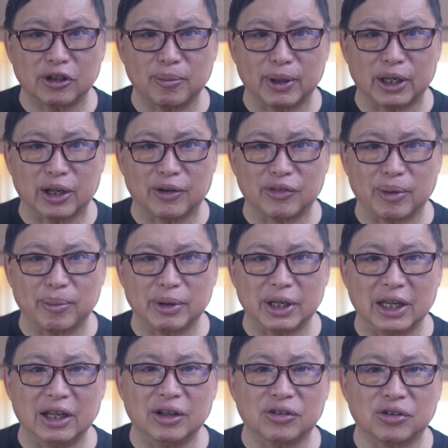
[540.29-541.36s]
and many of them
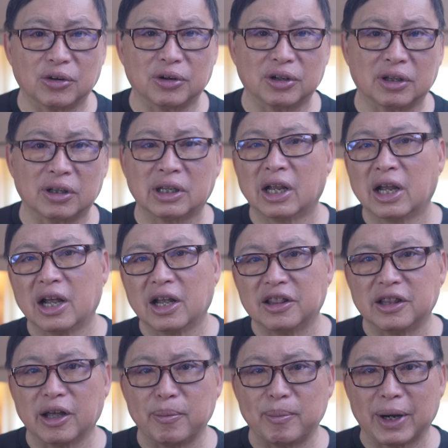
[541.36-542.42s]
inserted
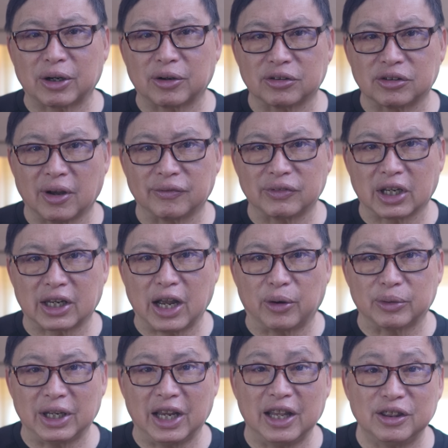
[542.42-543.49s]
the Microsoft
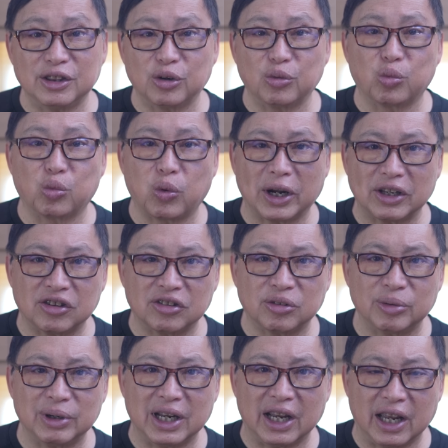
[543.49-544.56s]
account in the
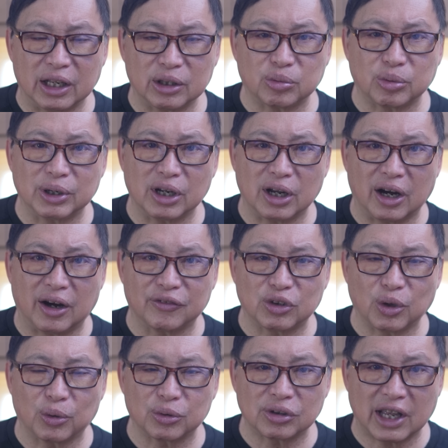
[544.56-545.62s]
registry entry of
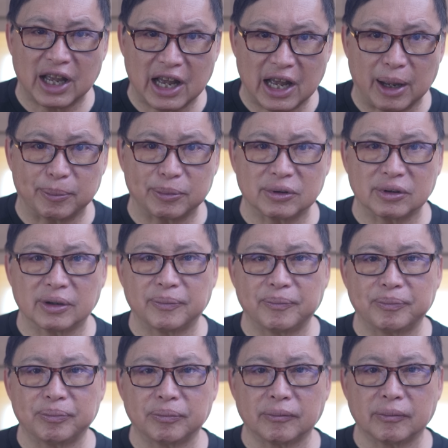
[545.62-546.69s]
those apps.
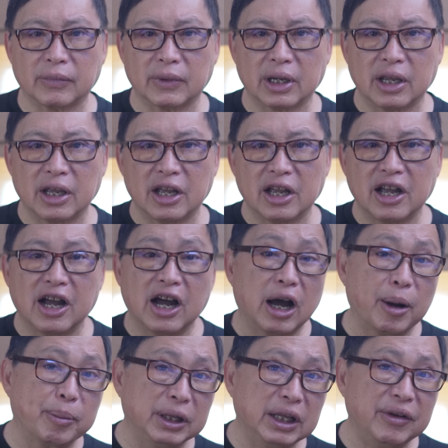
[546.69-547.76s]
I
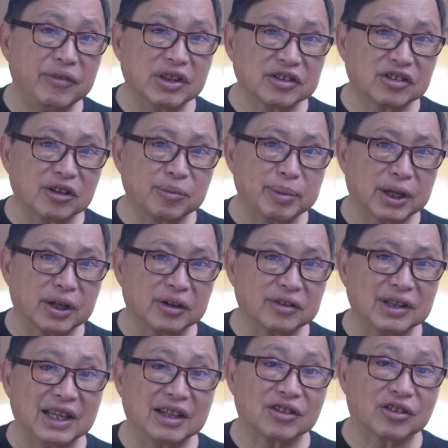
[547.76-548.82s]
believe this is because
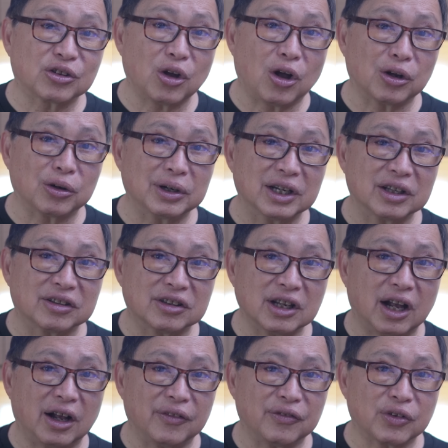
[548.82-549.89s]
the installer
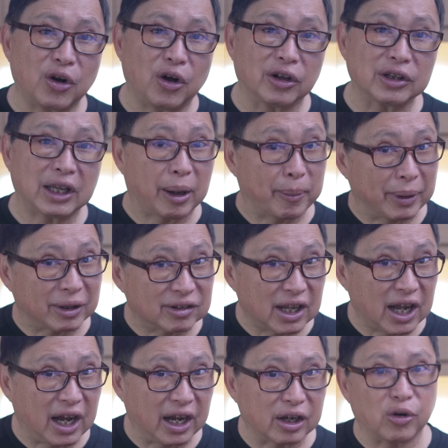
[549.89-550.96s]
itself, called
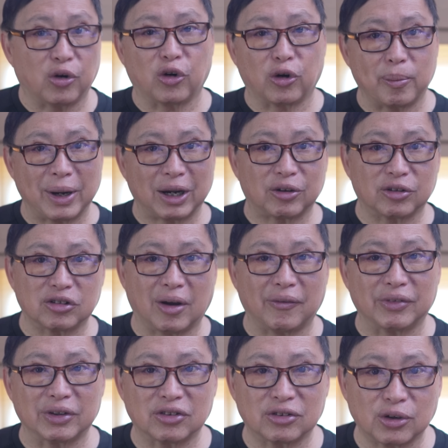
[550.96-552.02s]
MSI or Microsoft
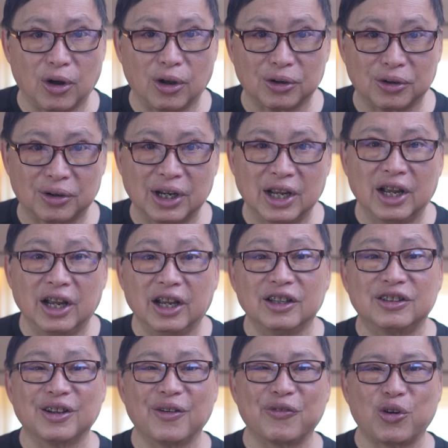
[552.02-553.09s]
Installer,
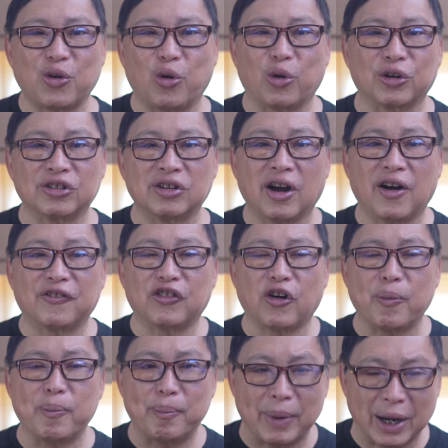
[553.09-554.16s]
is of course
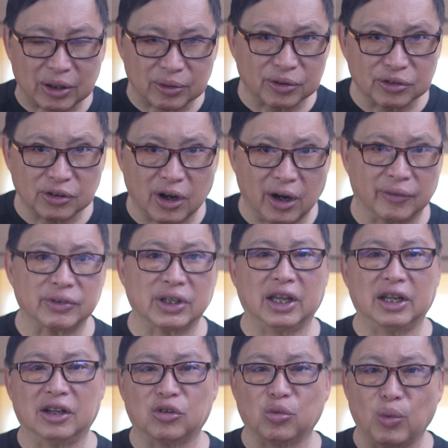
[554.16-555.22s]
from Microsoft.
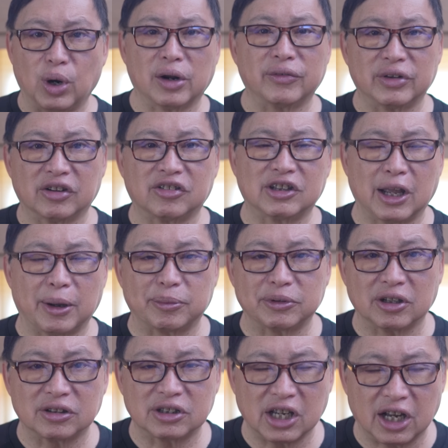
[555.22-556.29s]
It is one of the steps
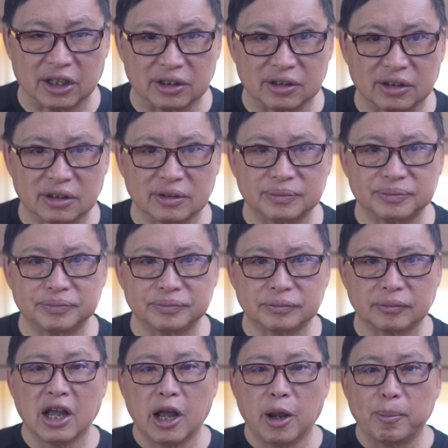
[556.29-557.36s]
it does.
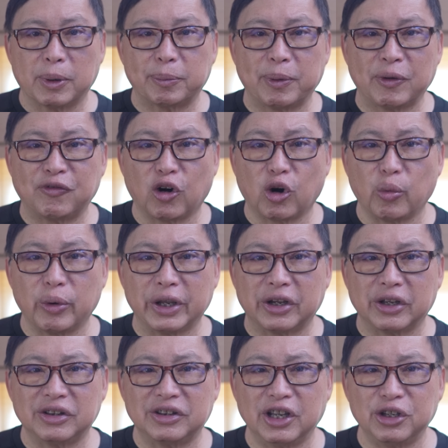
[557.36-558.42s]
But before we
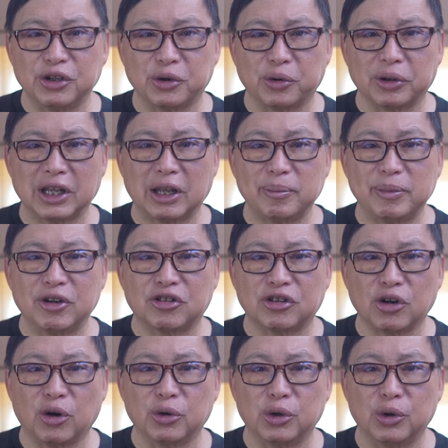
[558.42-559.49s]
continue, let me
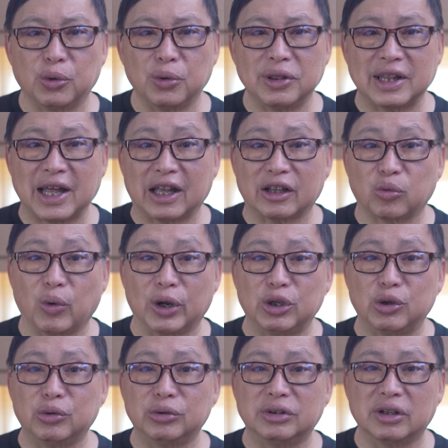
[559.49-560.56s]
show you that when
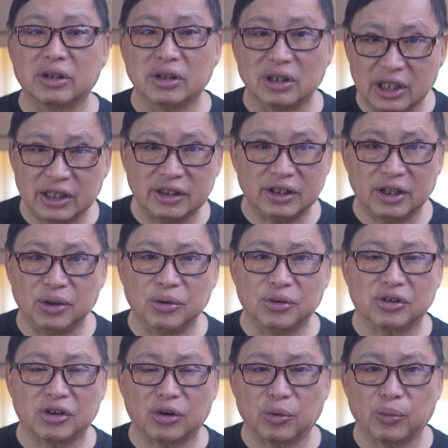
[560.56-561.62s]
you delete the
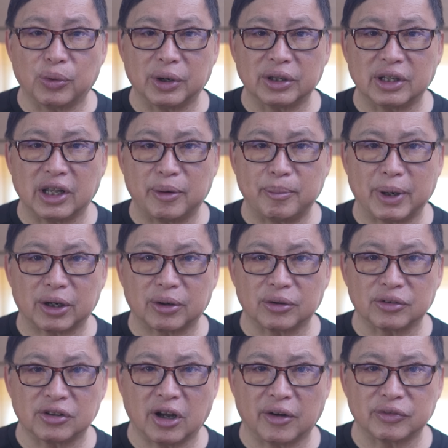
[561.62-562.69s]
user with a
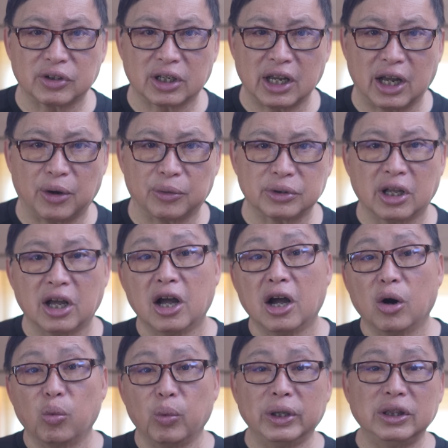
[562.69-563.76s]
Microsoft account,
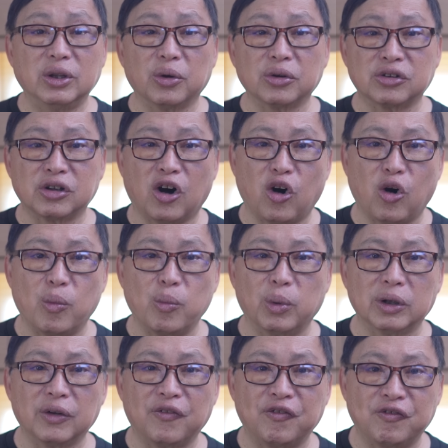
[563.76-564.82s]
Windows Home
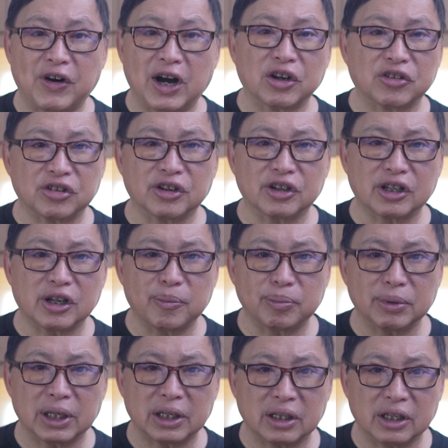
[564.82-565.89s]
will function
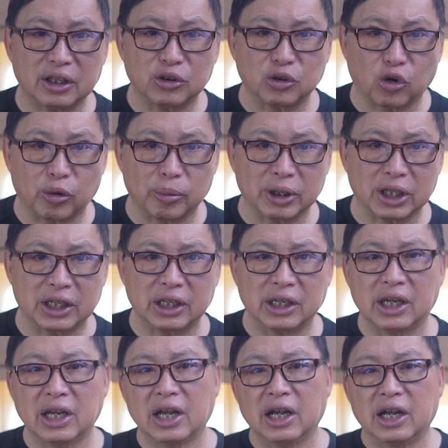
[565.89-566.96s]
completely
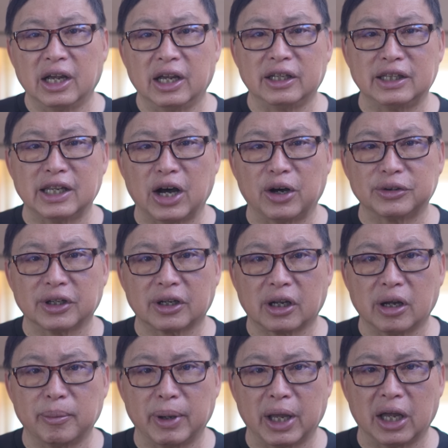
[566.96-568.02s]
normally and now the
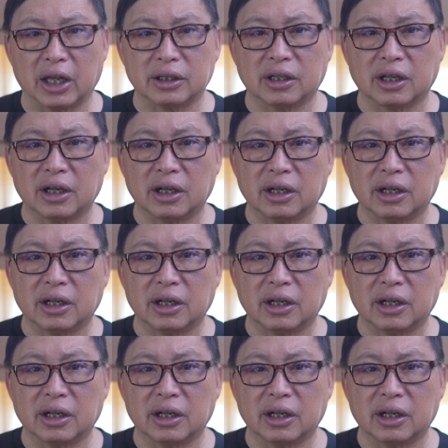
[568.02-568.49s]
command